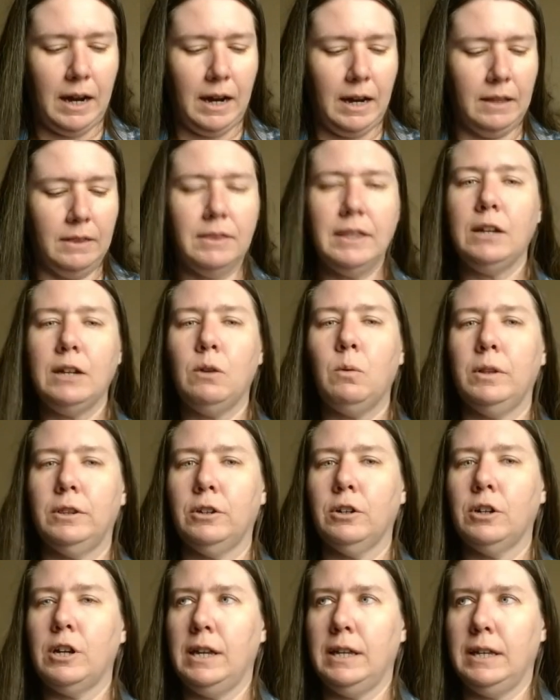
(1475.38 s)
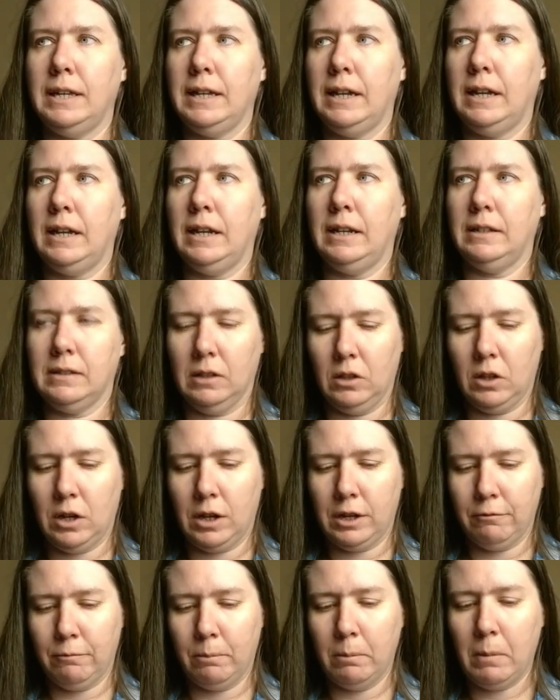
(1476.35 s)
I think what they're going to get is a
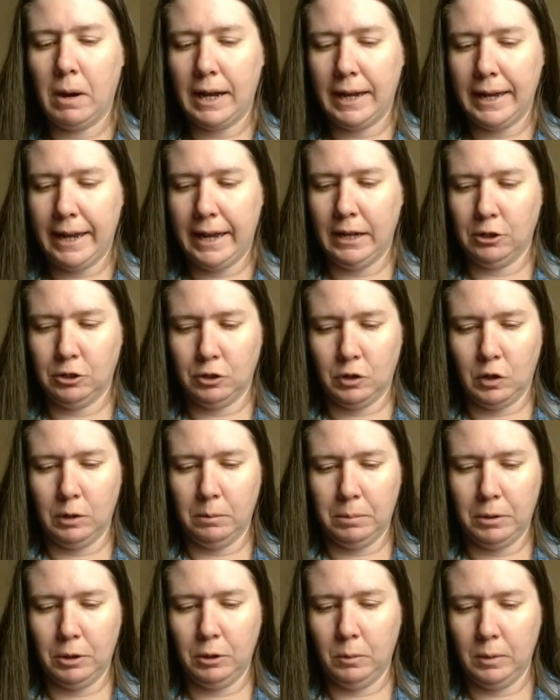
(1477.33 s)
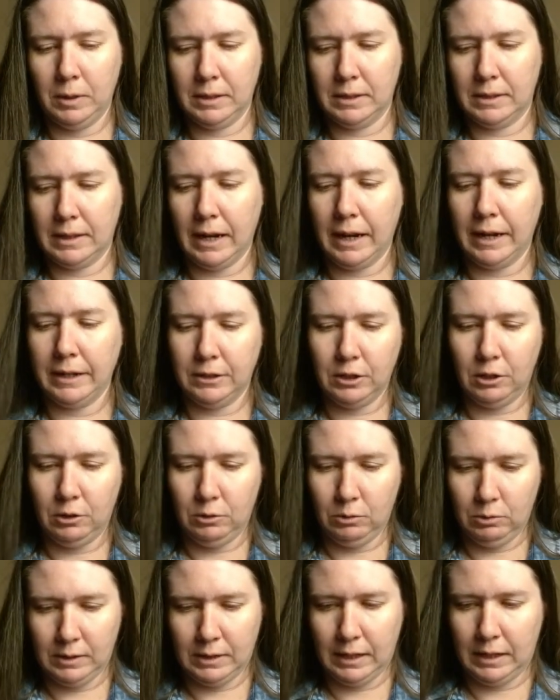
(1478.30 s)
lot of my age group who was
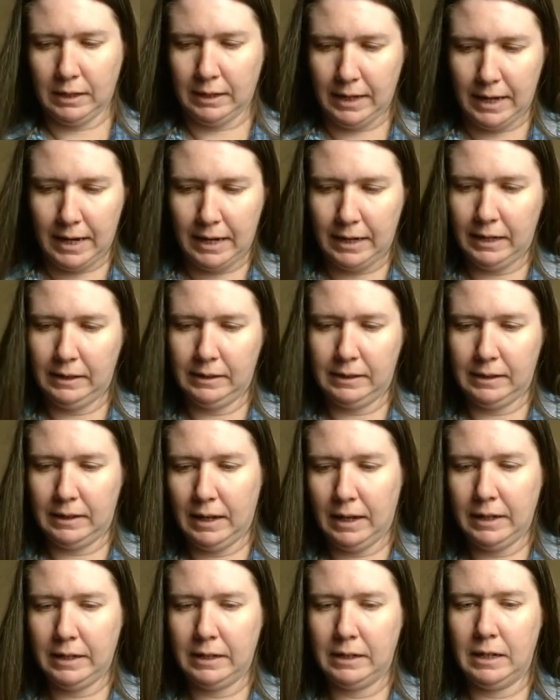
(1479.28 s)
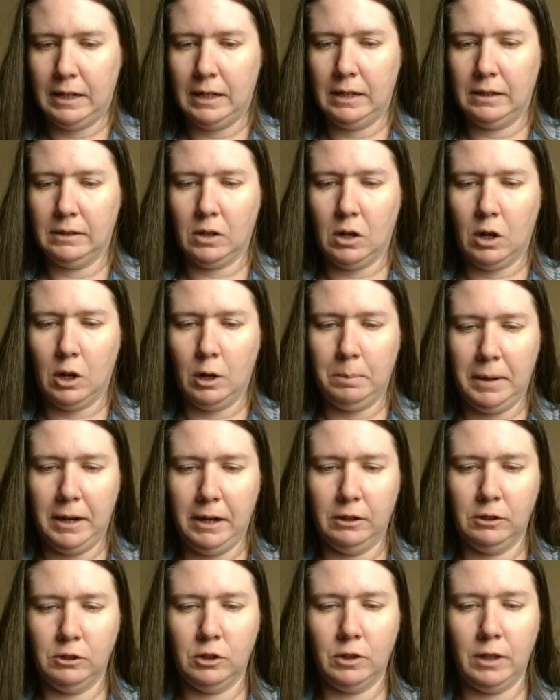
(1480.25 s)
diagnosed in the 80s and 90s. Our
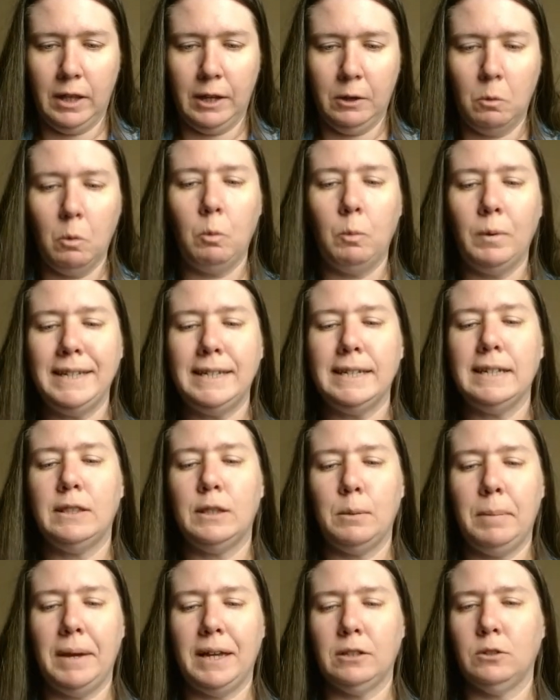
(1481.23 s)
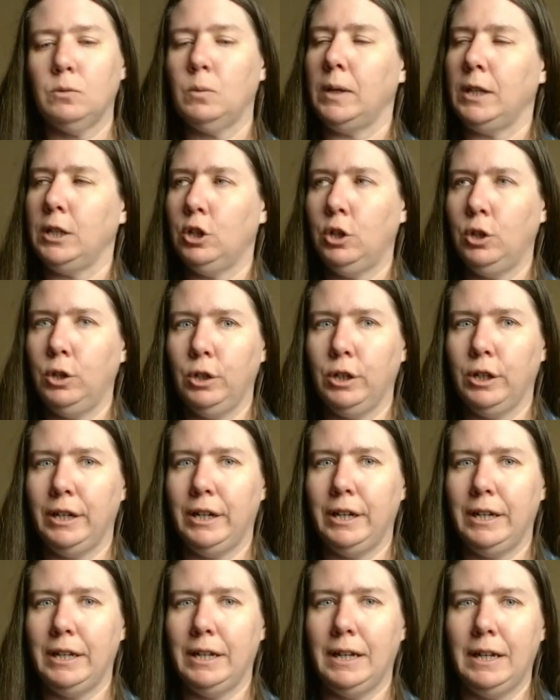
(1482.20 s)
parents are like, "Well, we did the best we
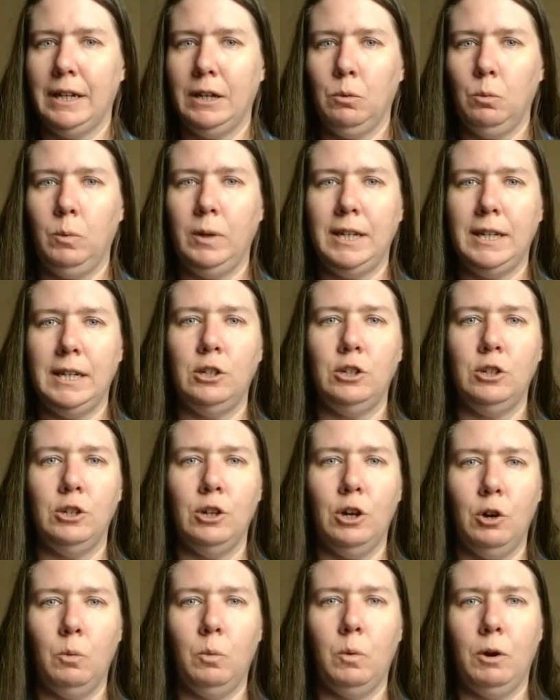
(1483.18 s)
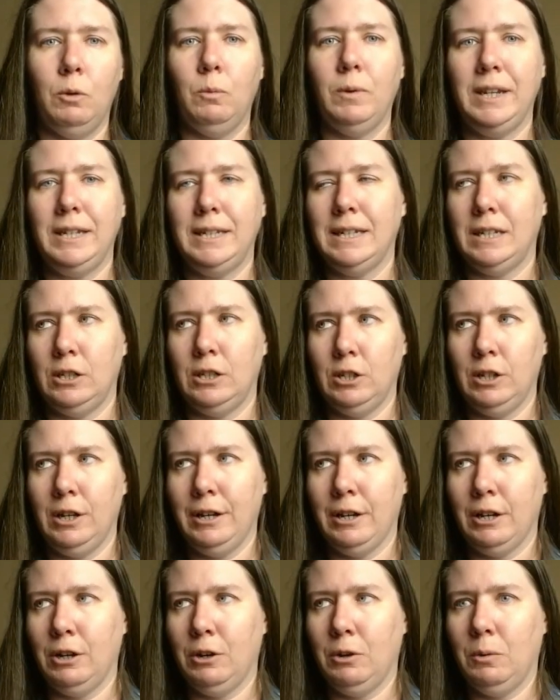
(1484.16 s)
could. We didn't know what we didn't
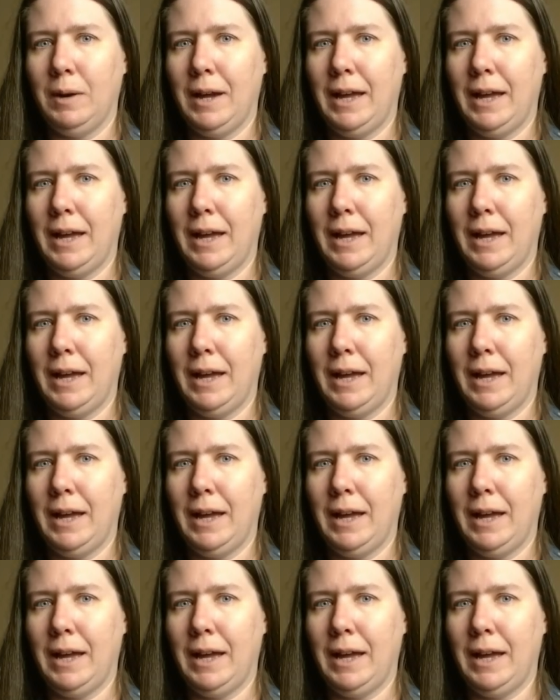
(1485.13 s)
know."